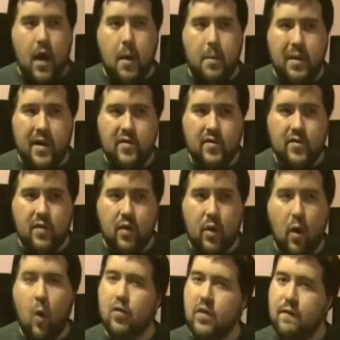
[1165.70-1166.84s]
But he doesn't
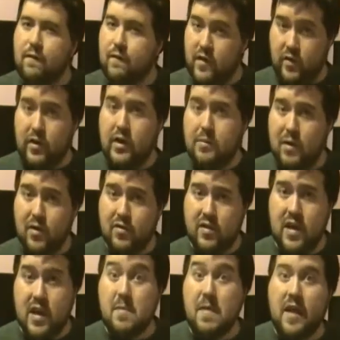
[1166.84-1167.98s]
look overly physically
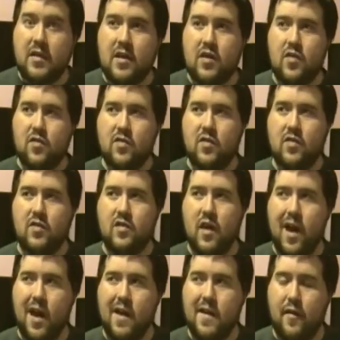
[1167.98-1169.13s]
imposing. He mainly uses
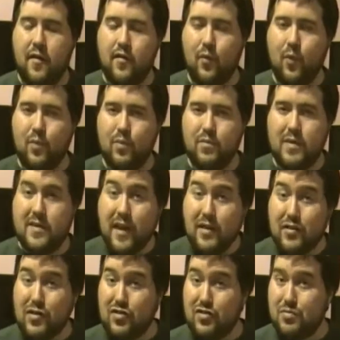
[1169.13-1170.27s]
his... He's
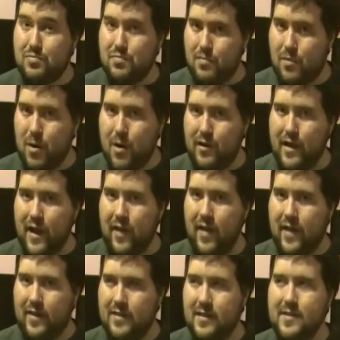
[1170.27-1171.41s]
actually smart. I
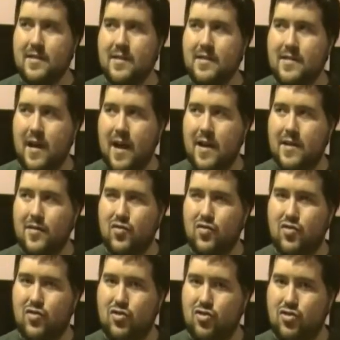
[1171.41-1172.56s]
like this. He's not
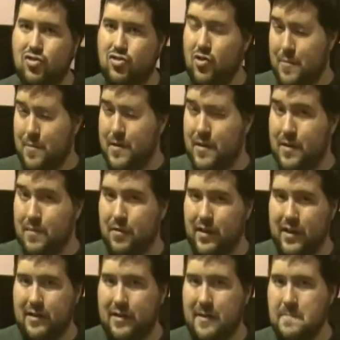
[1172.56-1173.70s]
stupid
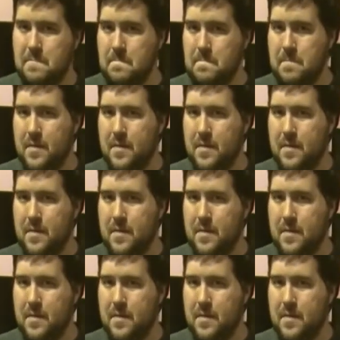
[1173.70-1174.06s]
completely.